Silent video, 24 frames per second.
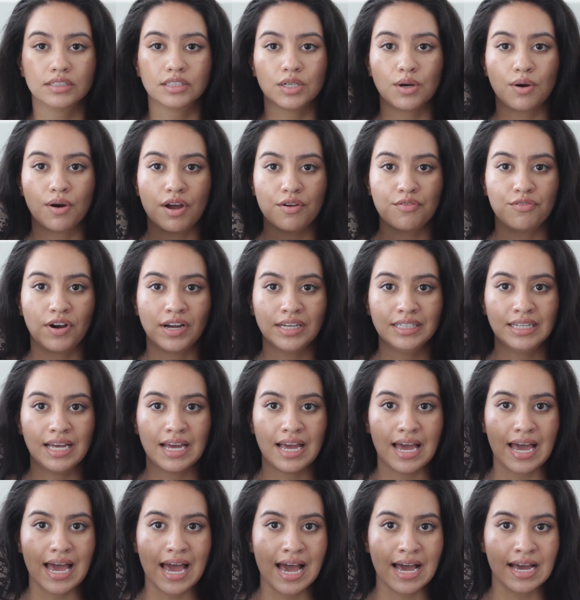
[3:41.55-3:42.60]
So I find
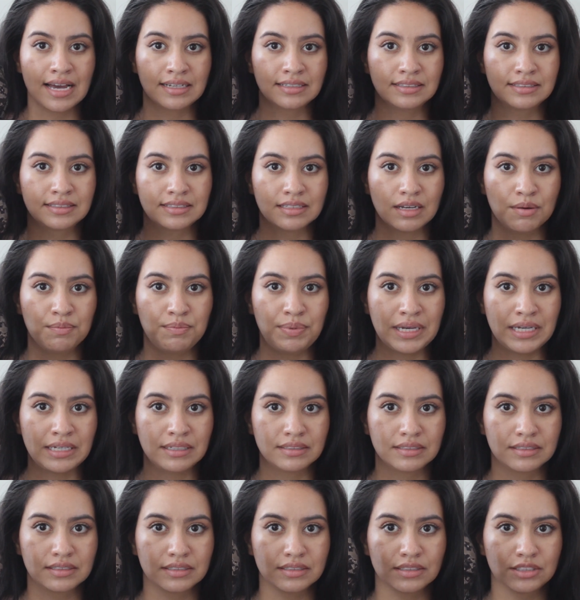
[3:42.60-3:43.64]
that adds a
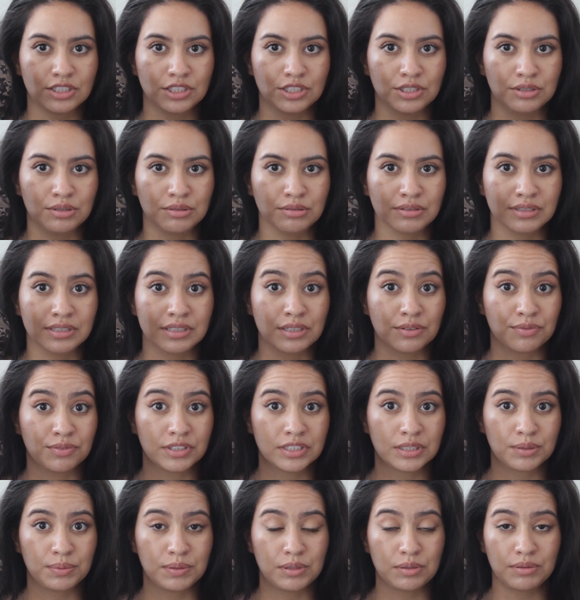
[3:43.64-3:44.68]
bit to the
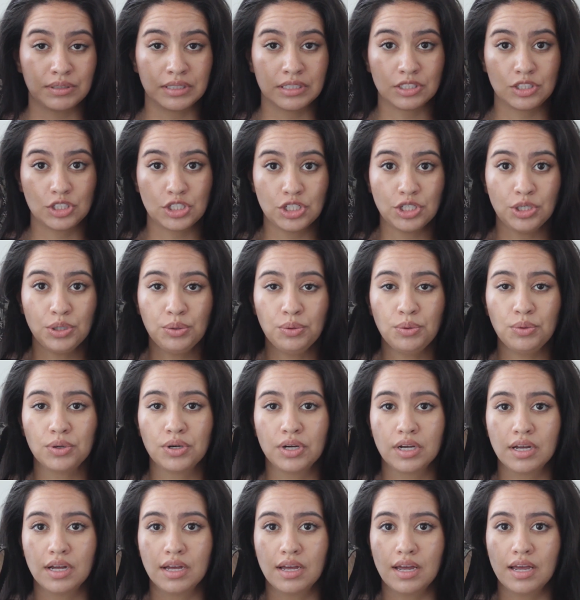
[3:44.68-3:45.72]
difference between the two.
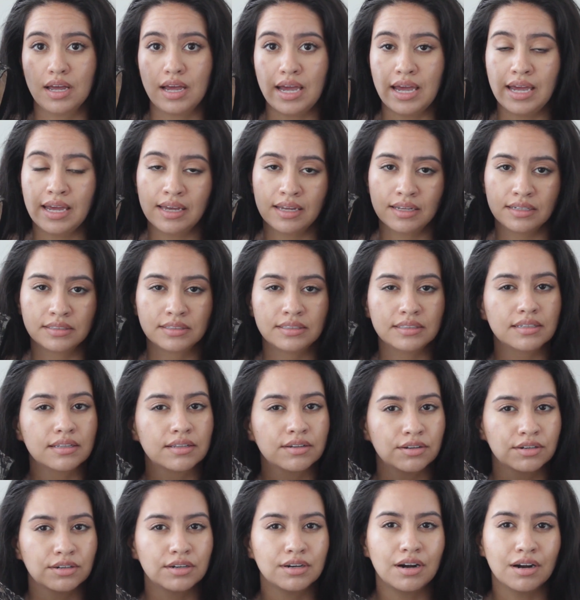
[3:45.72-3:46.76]
And
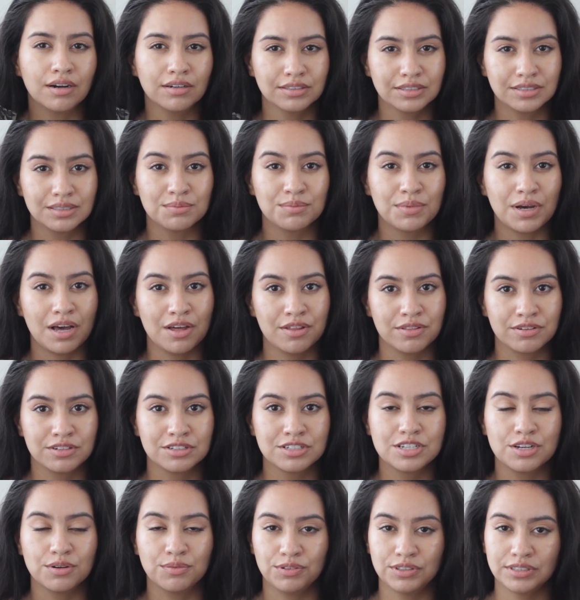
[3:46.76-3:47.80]
there are some other
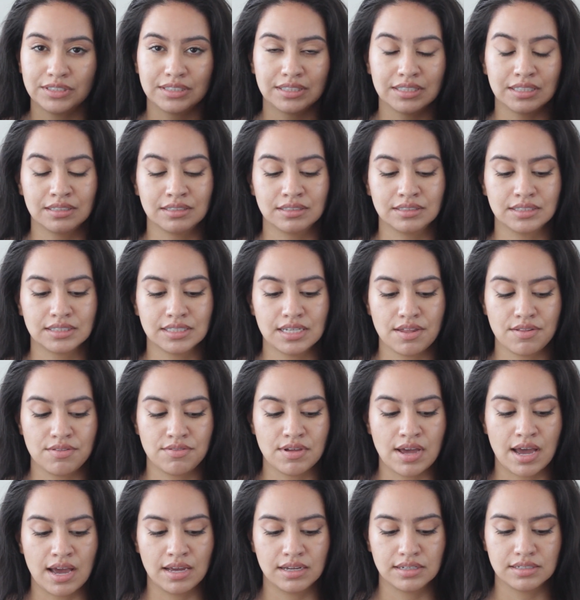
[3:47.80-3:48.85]
differences
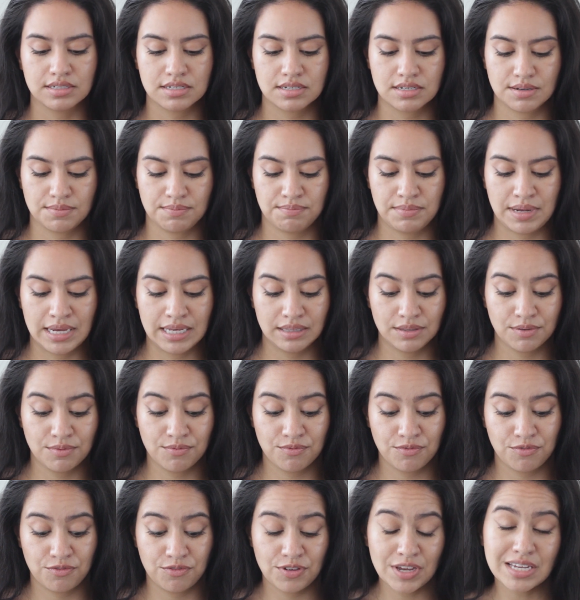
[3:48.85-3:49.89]
that make
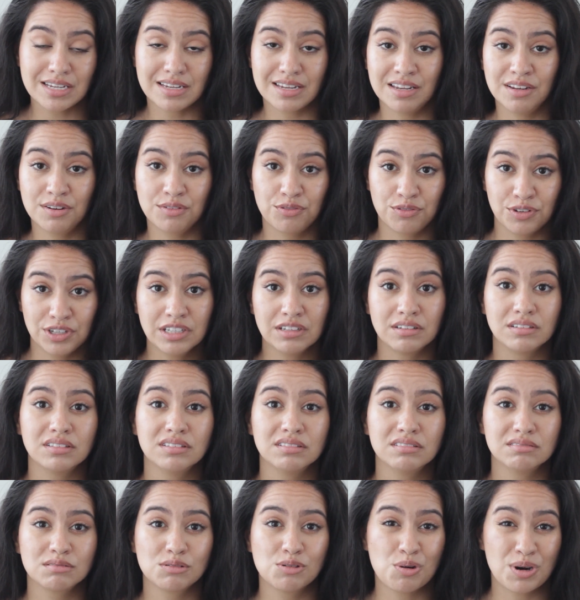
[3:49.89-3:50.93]
them fit and
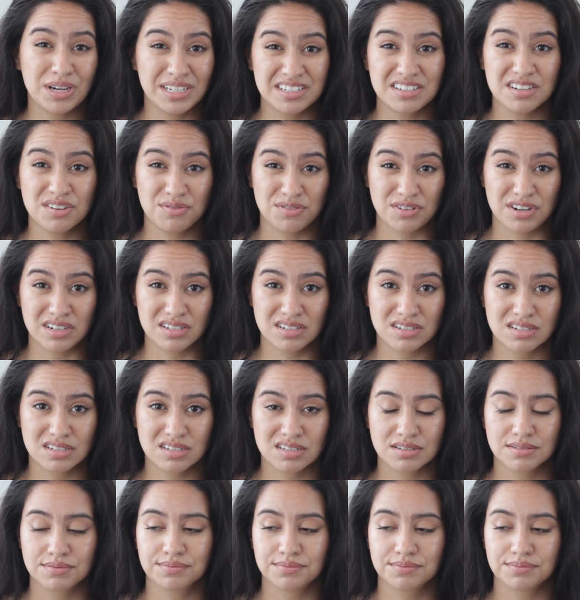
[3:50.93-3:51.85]
feel quite different.